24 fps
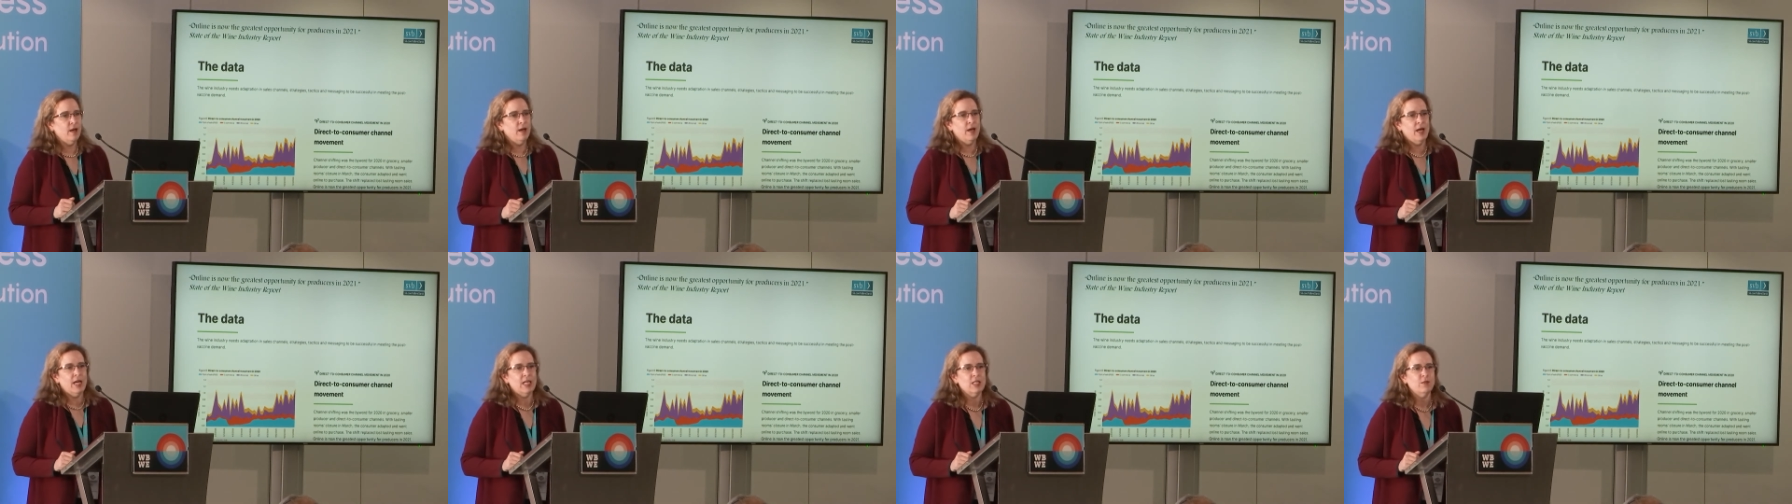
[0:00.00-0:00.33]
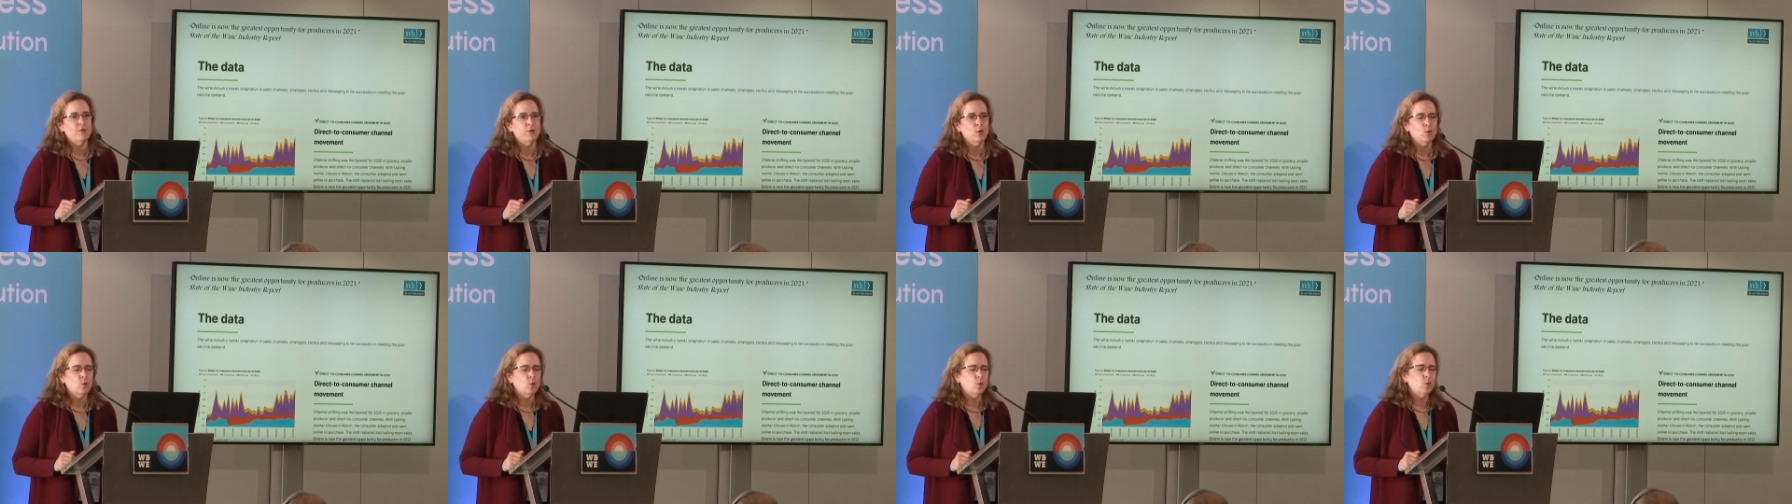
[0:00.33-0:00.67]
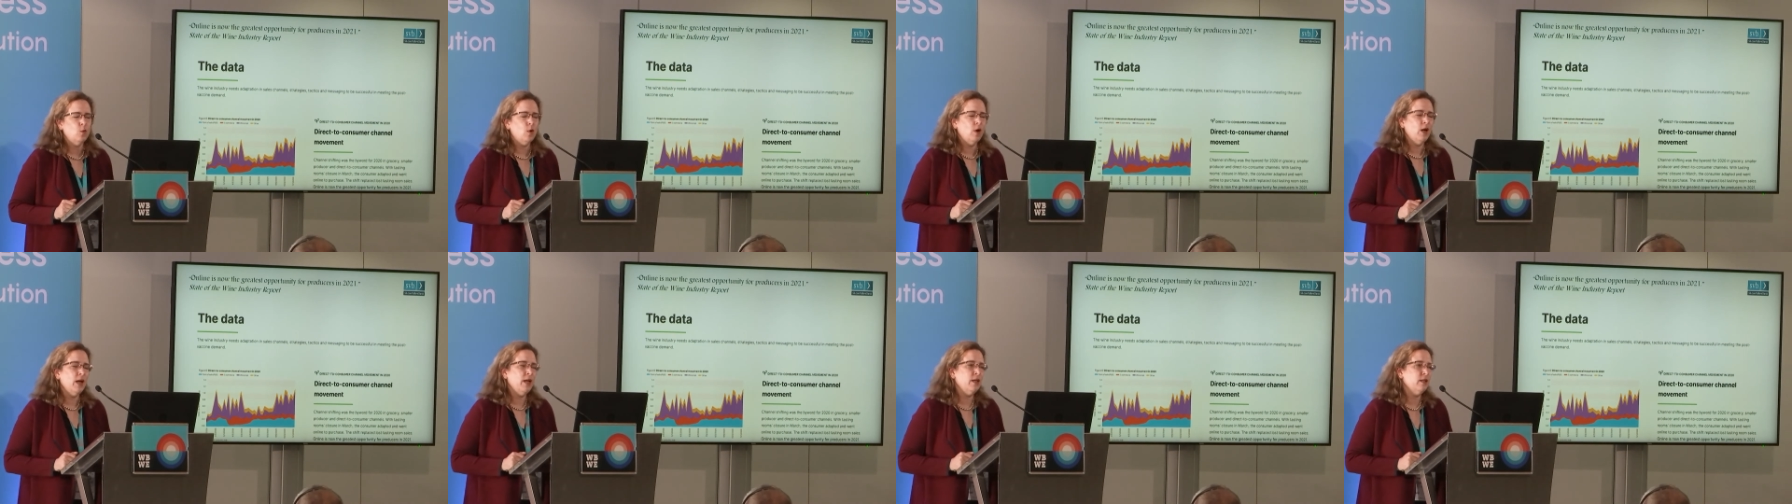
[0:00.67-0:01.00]
As for
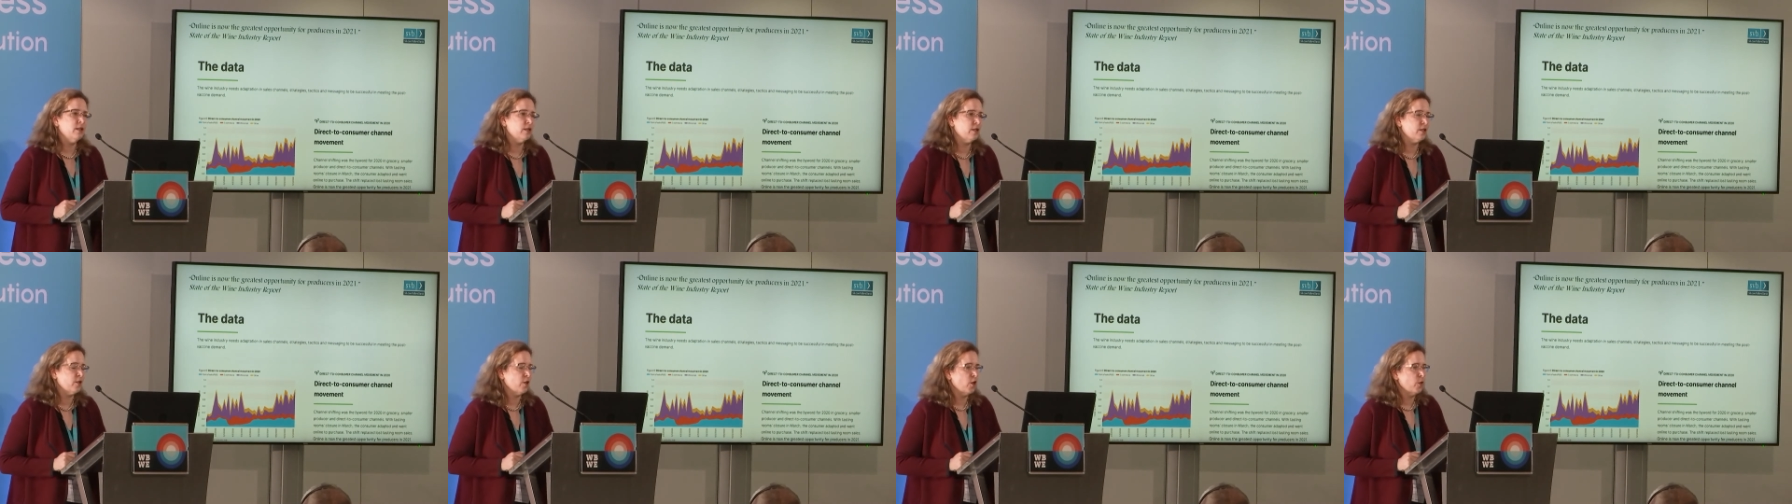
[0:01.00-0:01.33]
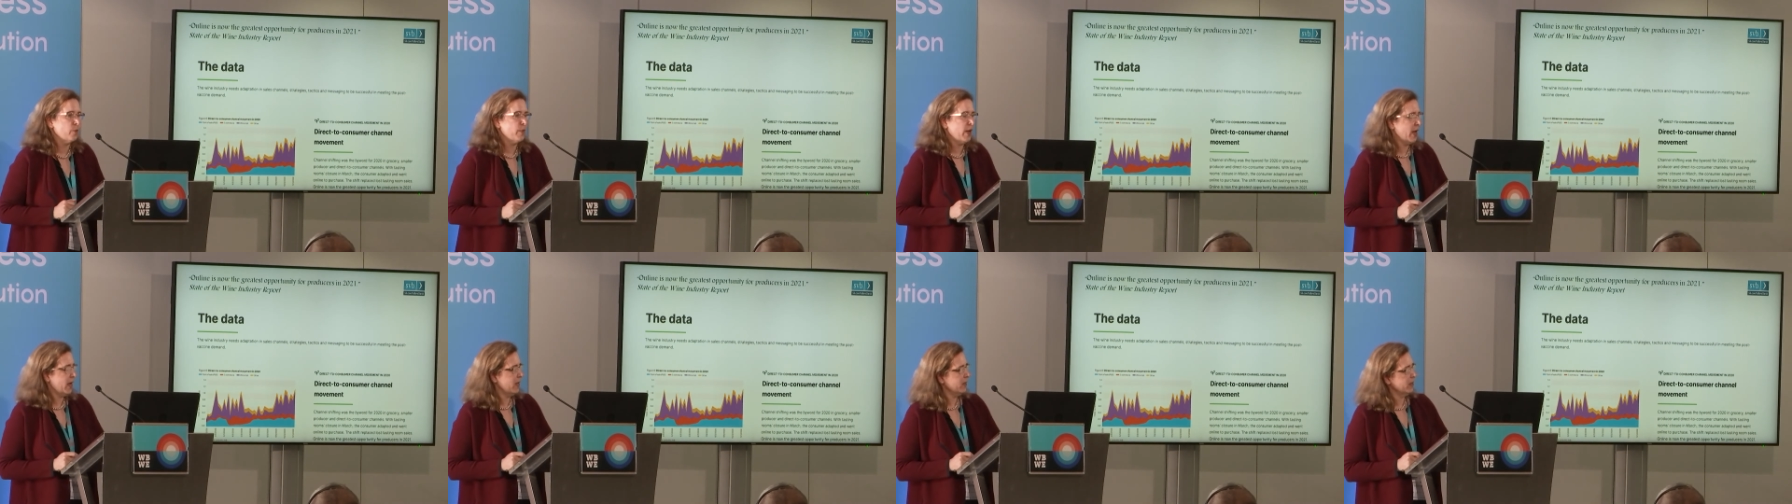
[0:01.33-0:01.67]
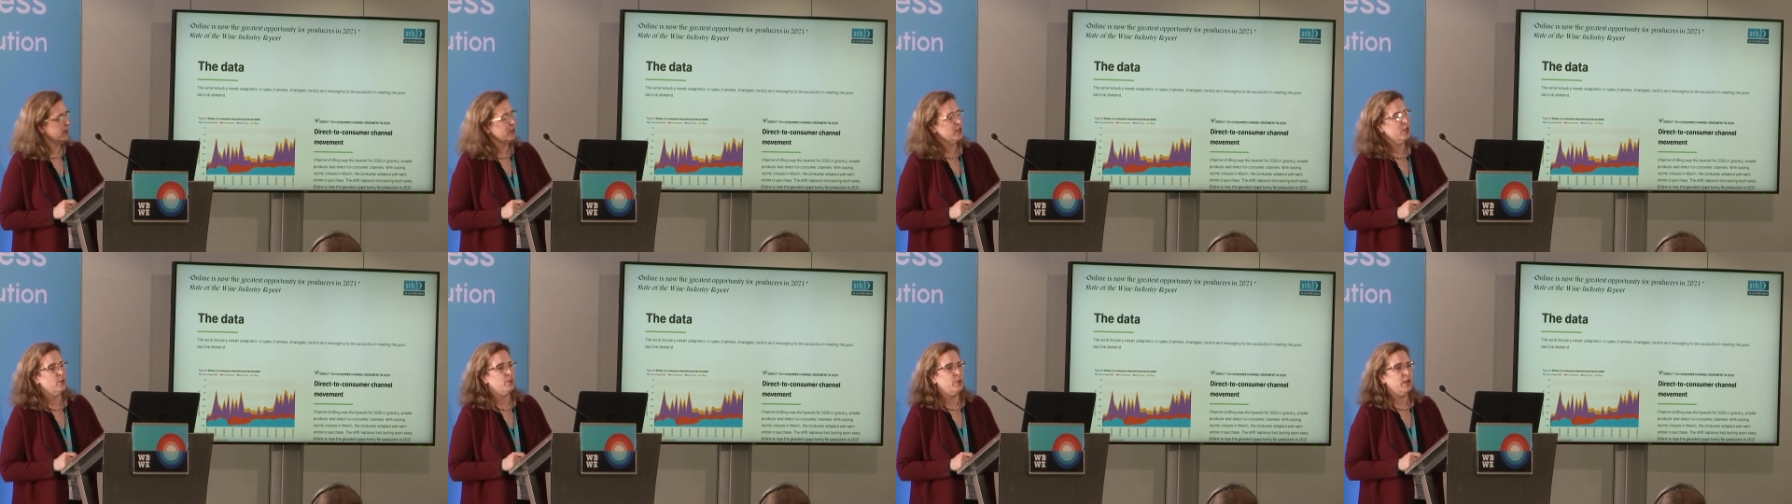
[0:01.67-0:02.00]
why it's so bad,
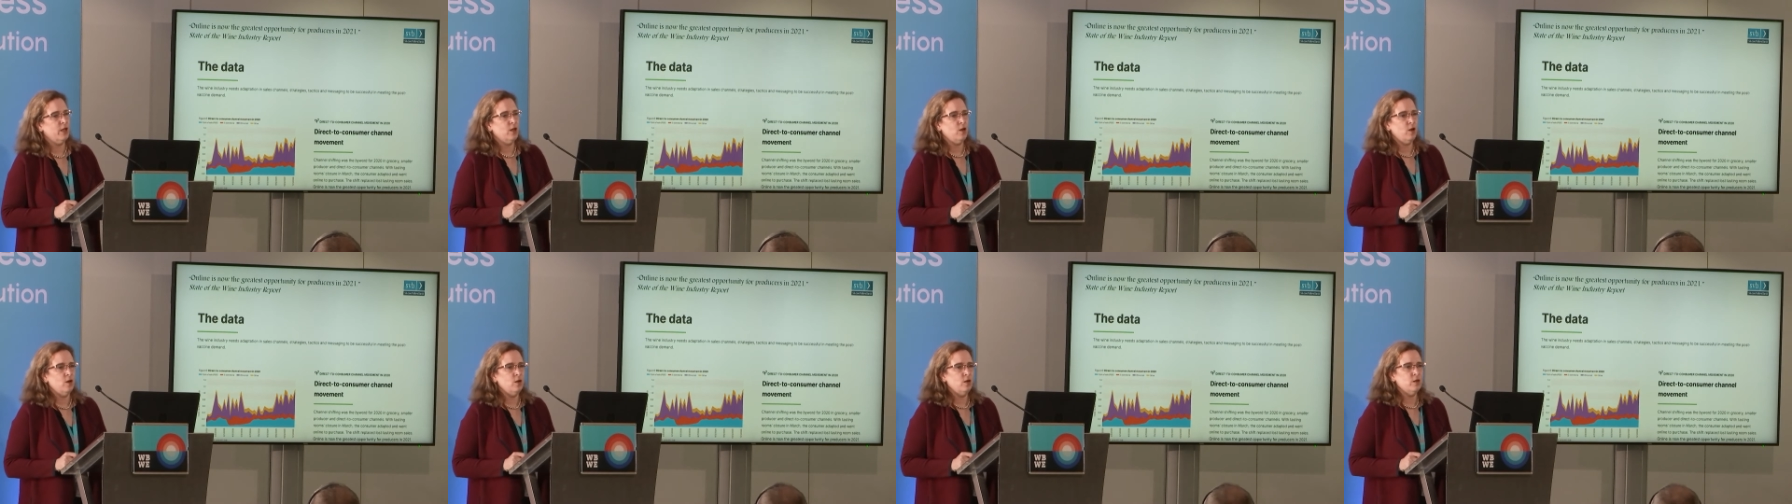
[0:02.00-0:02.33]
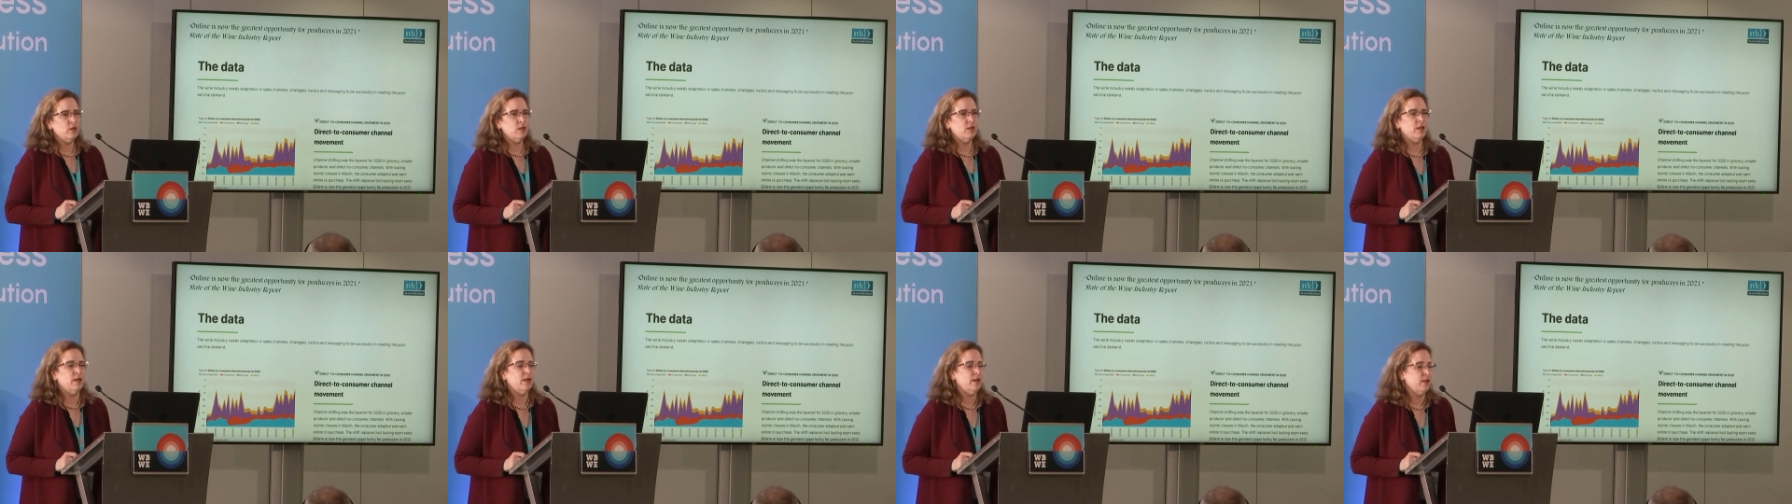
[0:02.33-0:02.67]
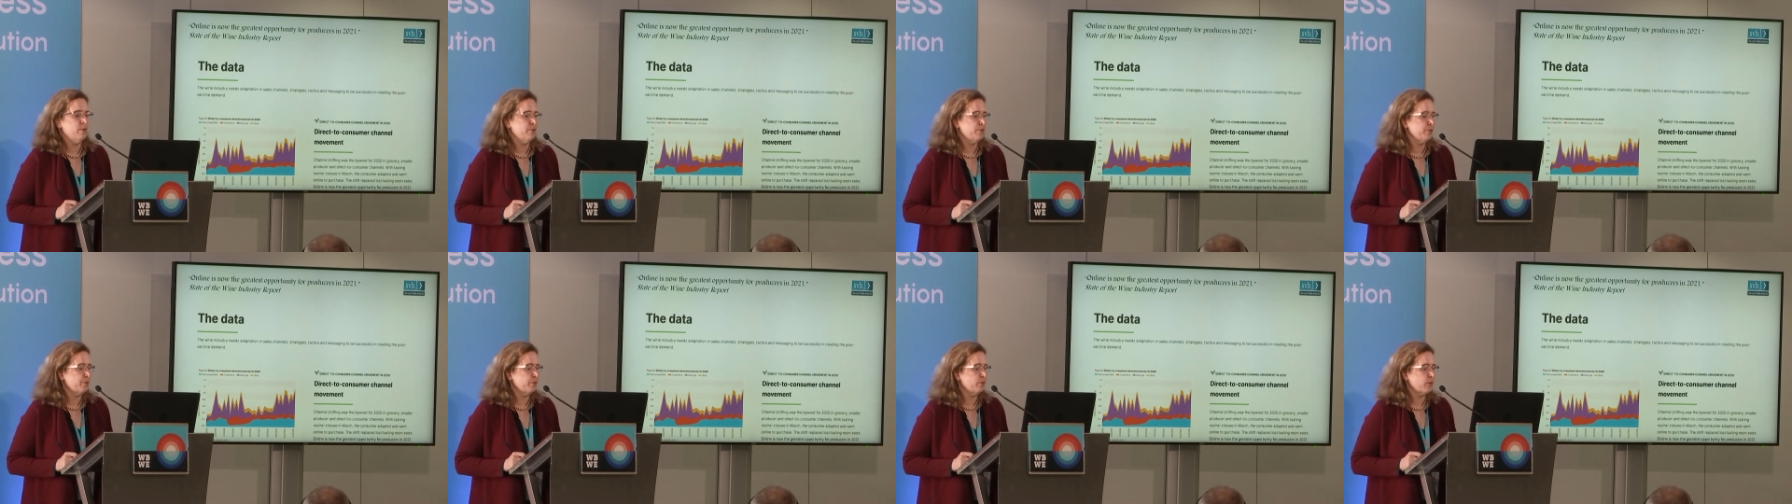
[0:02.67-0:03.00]
it's because
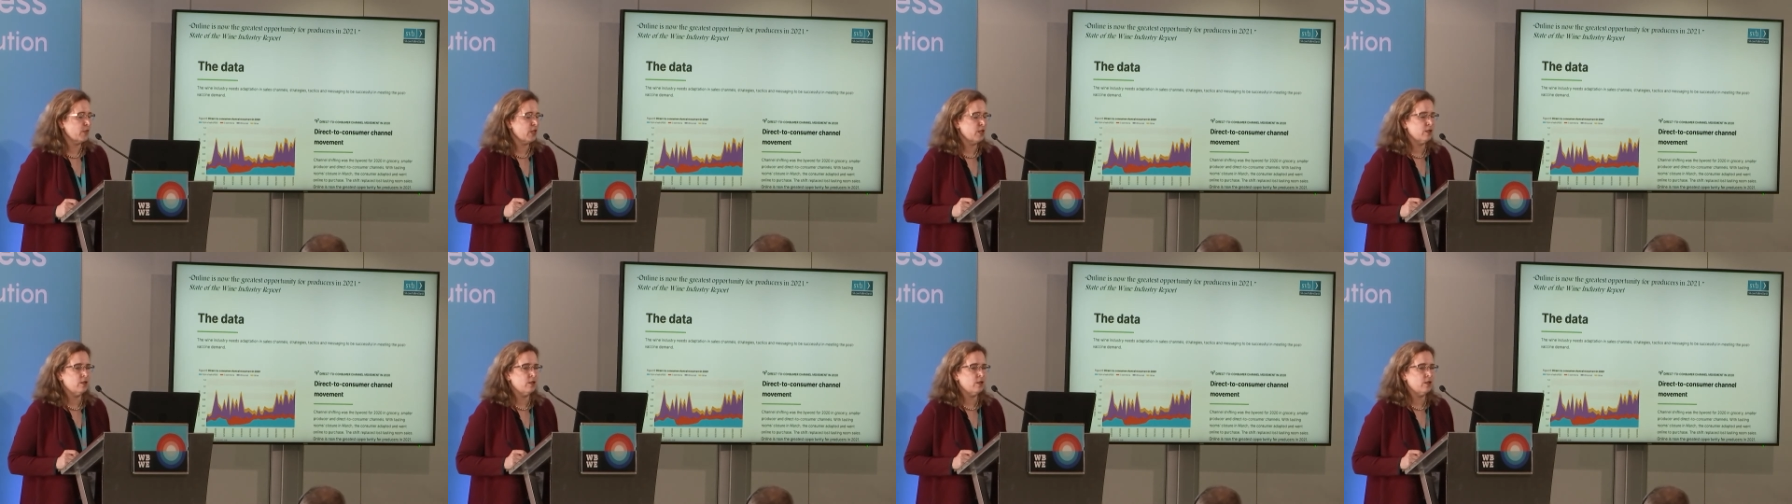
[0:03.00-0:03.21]
um,